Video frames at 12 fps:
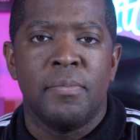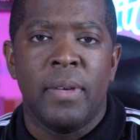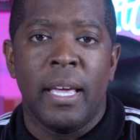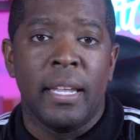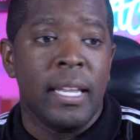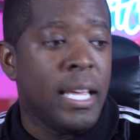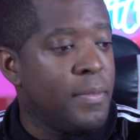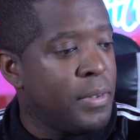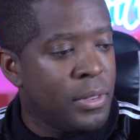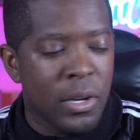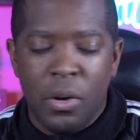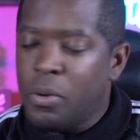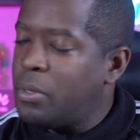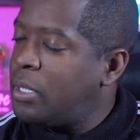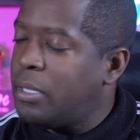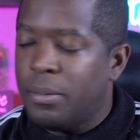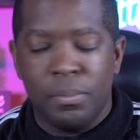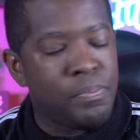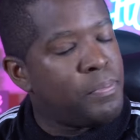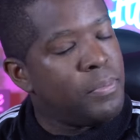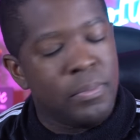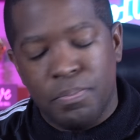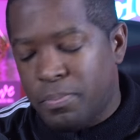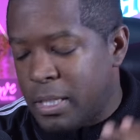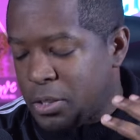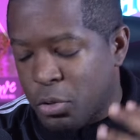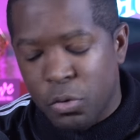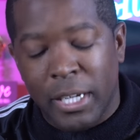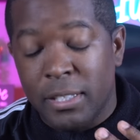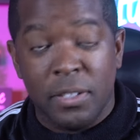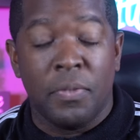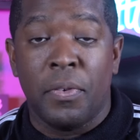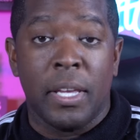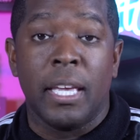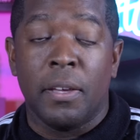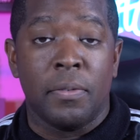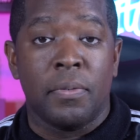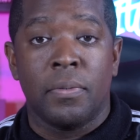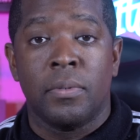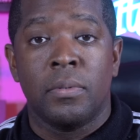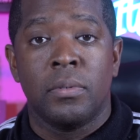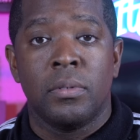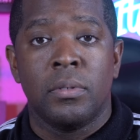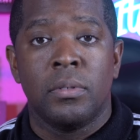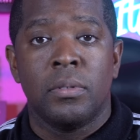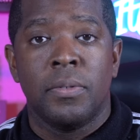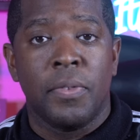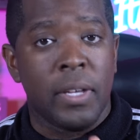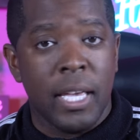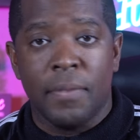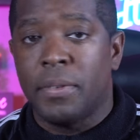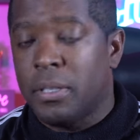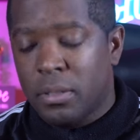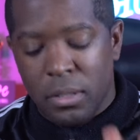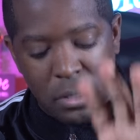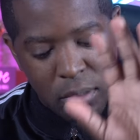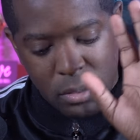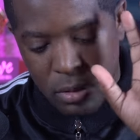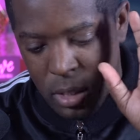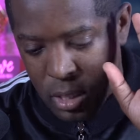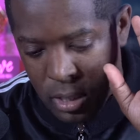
And even though it's great to forgive, forgiveness is